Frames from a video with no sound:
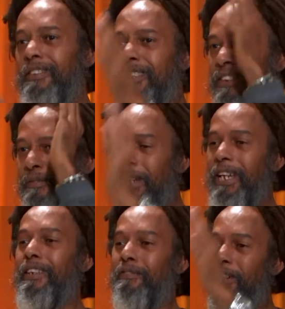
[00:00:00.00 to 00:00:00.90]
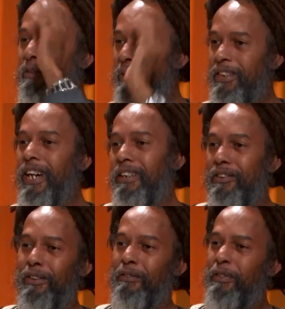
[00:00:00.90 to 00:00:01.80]
systematic, very methodical,
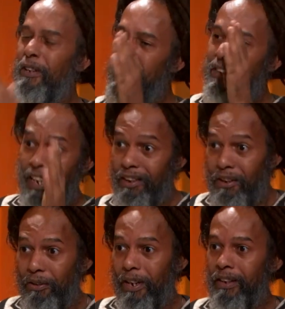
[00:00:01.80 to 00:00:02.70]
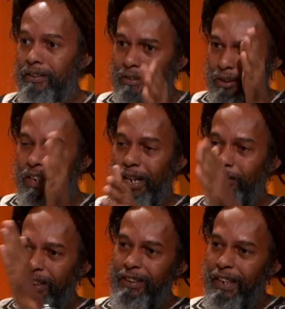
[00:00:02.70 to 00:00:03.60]
uh -huh. very technical, right? -huh. You're
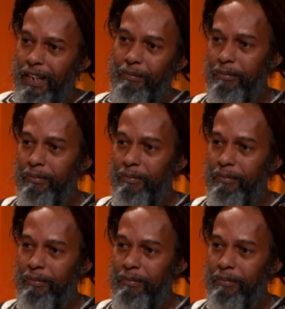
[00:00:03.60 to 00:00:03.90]
counting time.